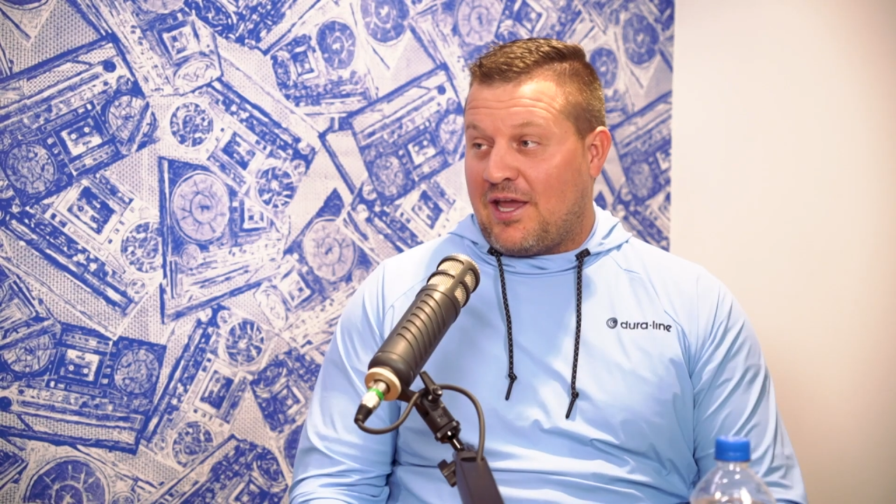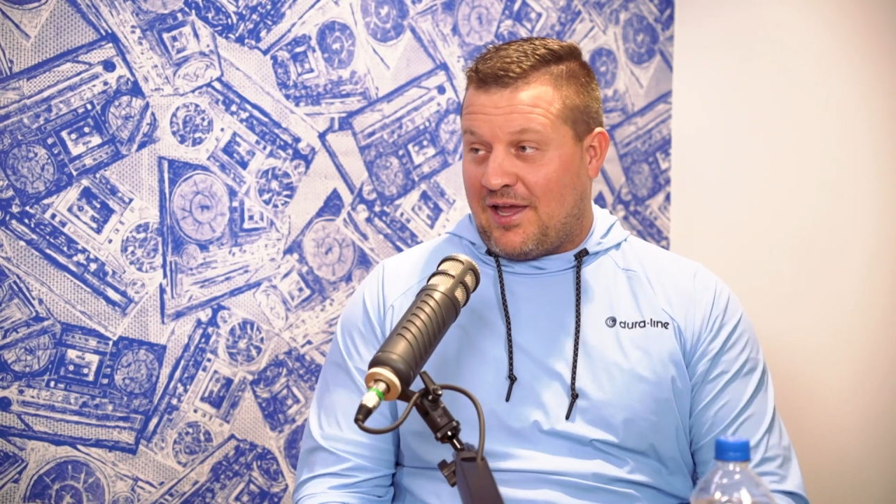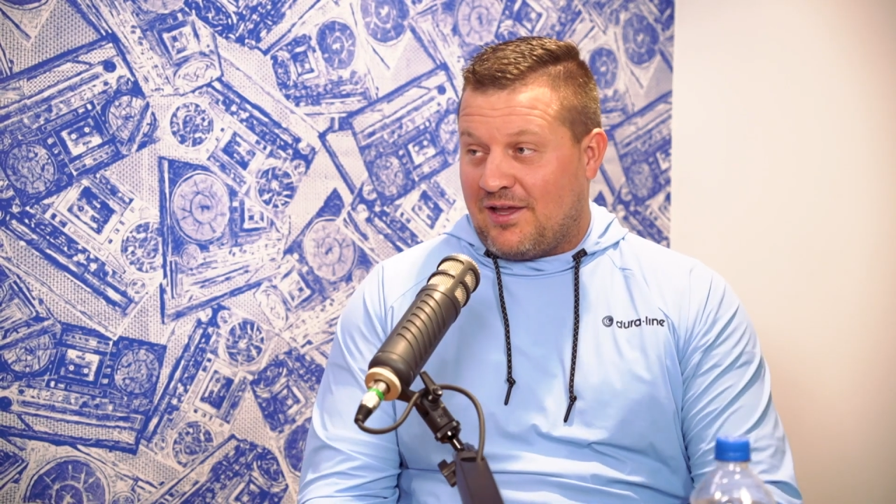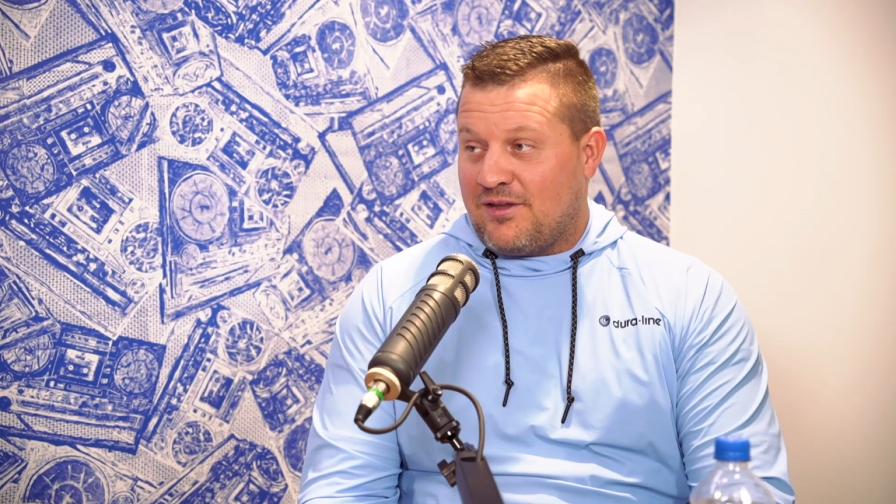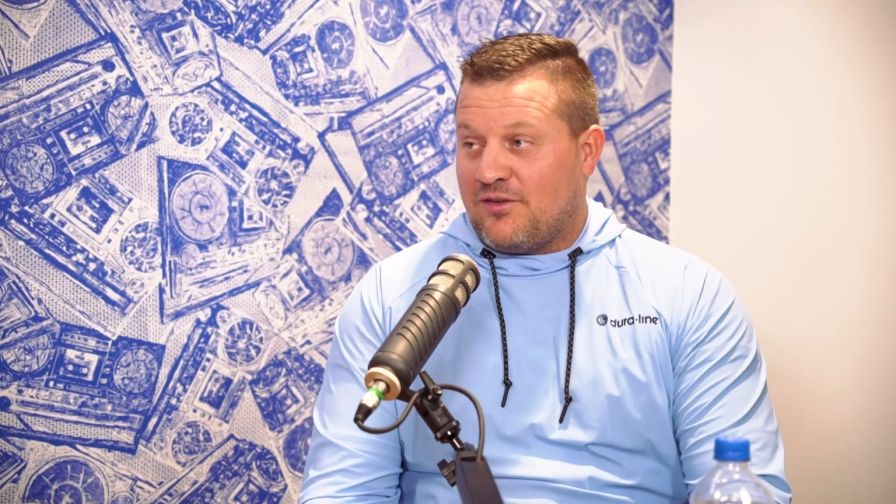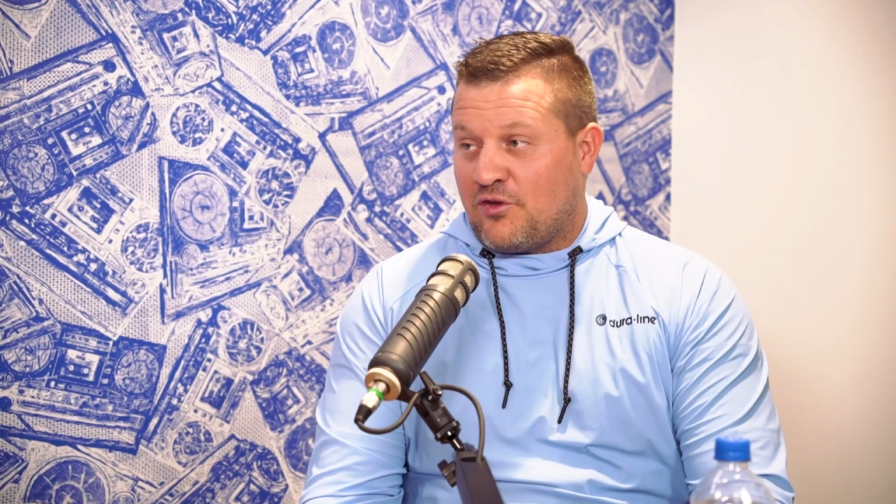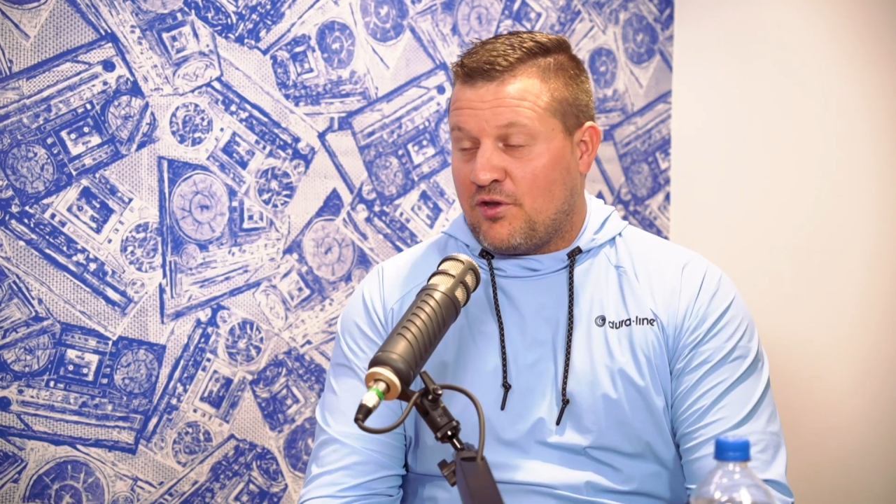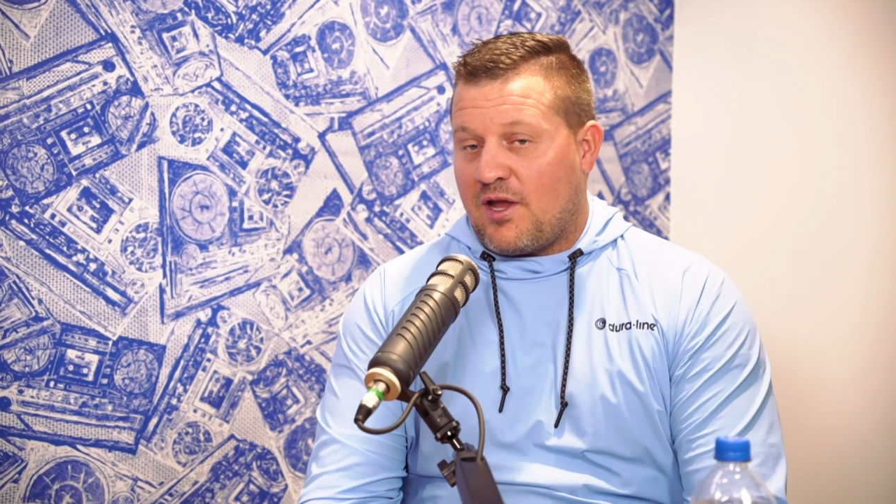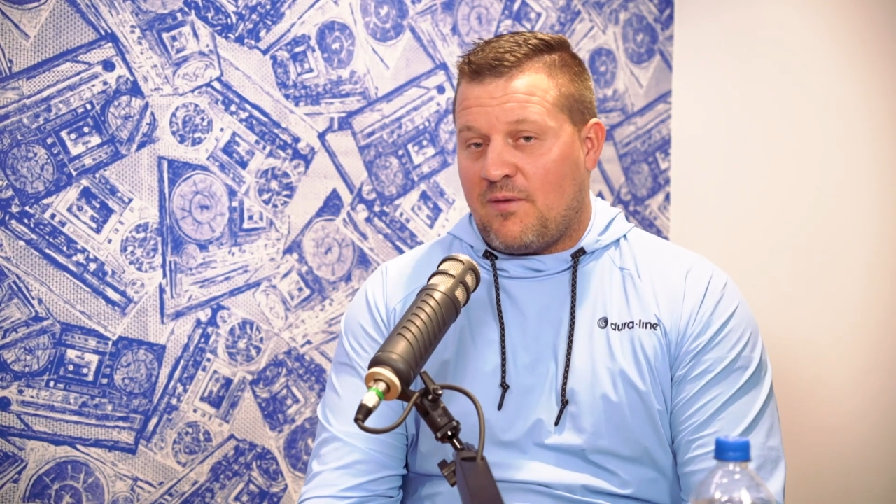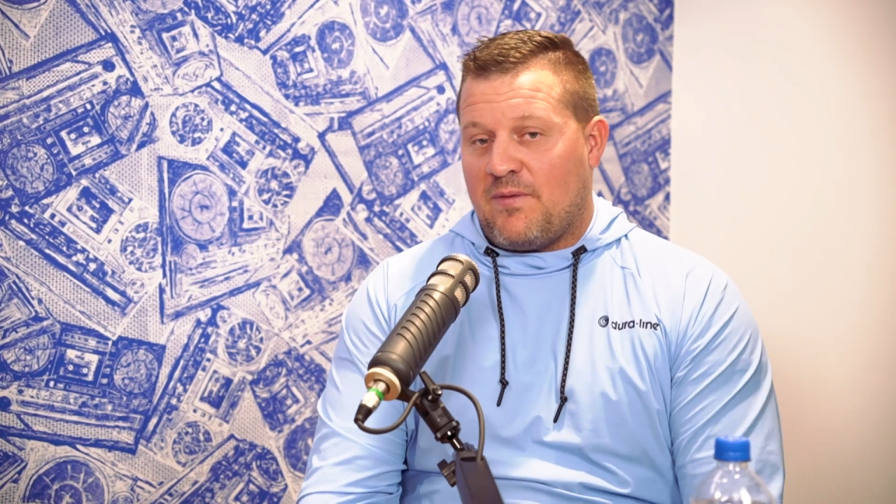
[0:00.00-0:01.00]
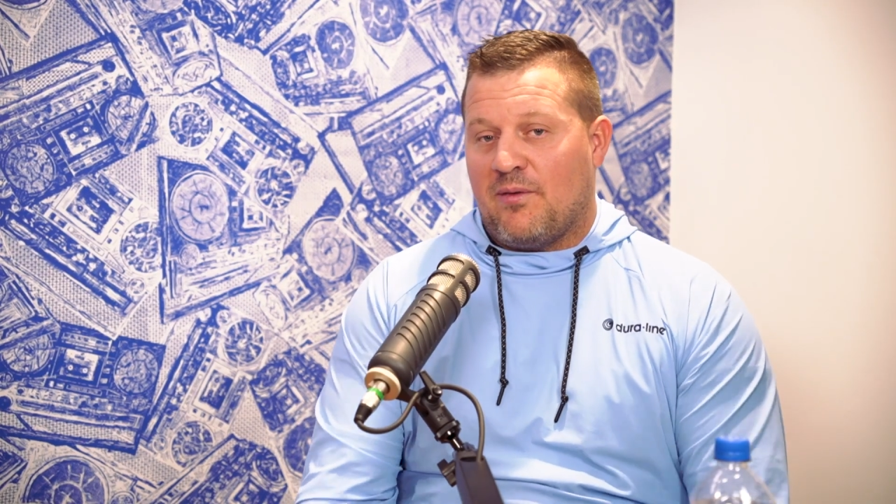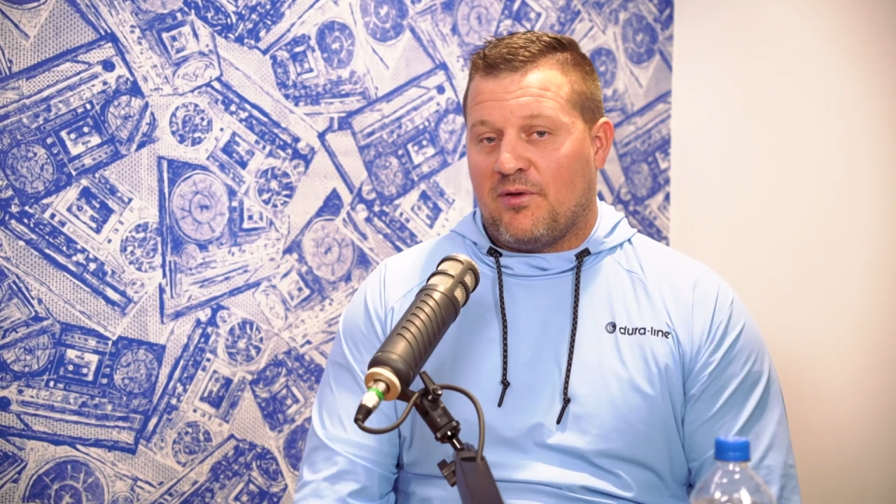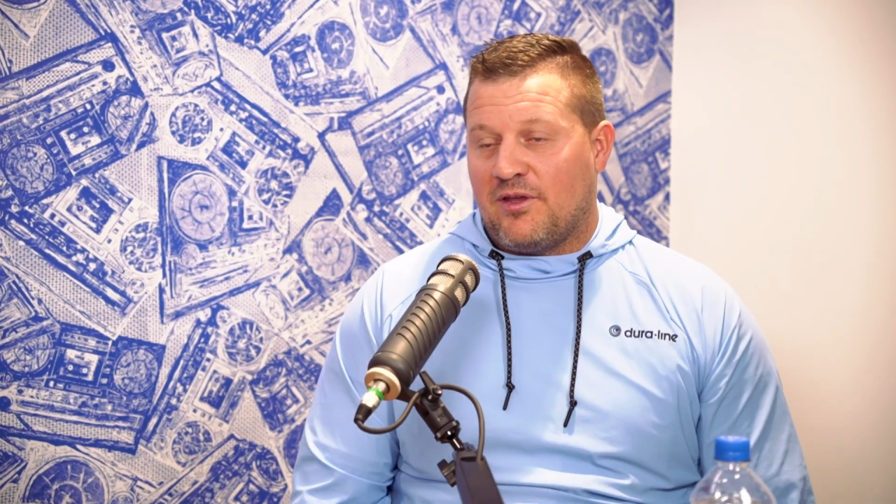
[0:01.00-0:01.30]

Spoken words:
Yeah. So you got to be able